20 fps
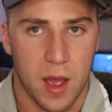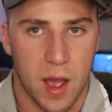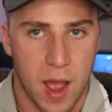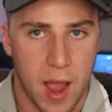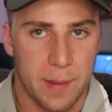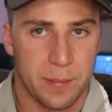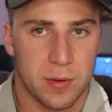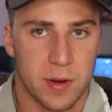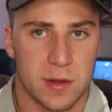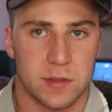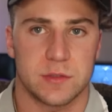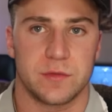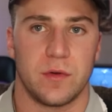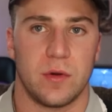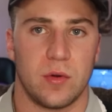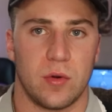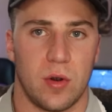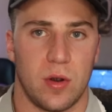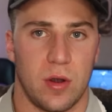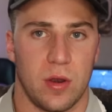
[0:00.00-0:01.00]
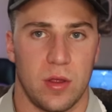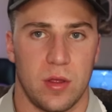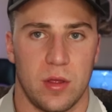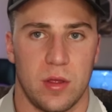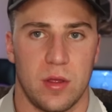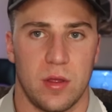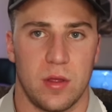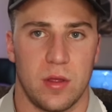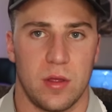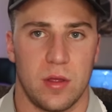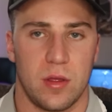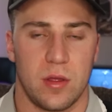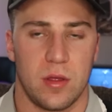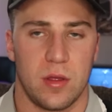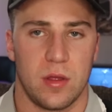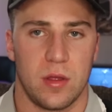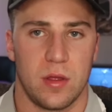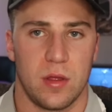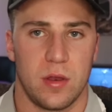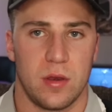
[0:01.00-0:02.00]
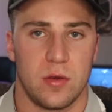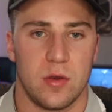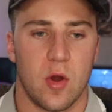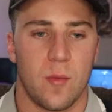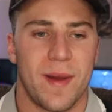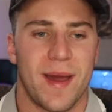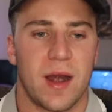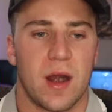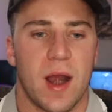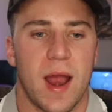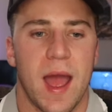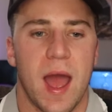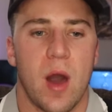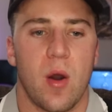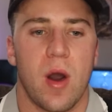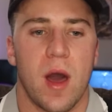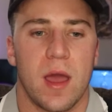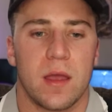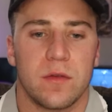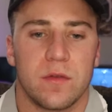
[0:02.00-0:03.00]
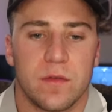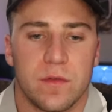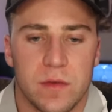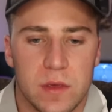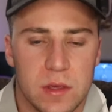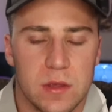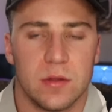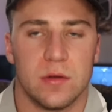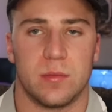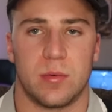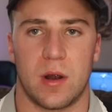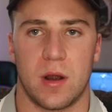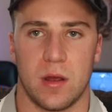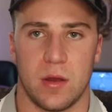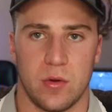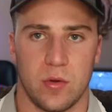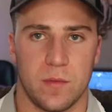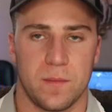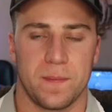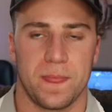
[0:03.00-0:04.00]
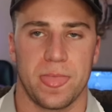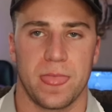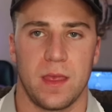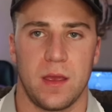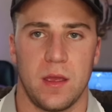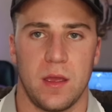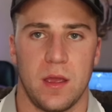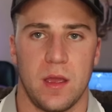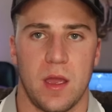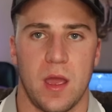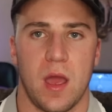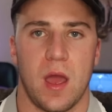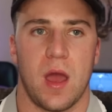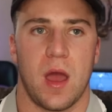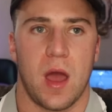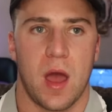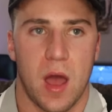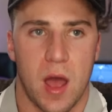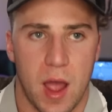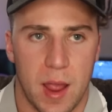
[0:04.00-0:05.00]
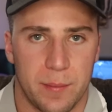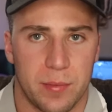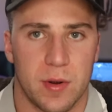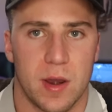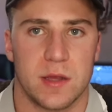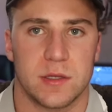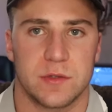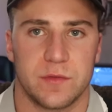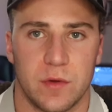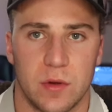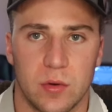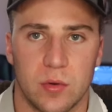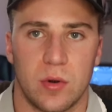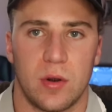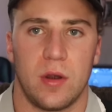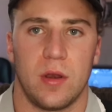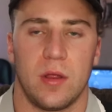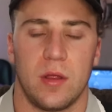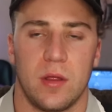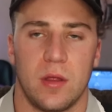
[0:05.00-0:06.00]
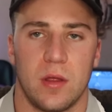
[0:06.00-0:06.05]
I press forward. No matter how I feel, bro, I press forward.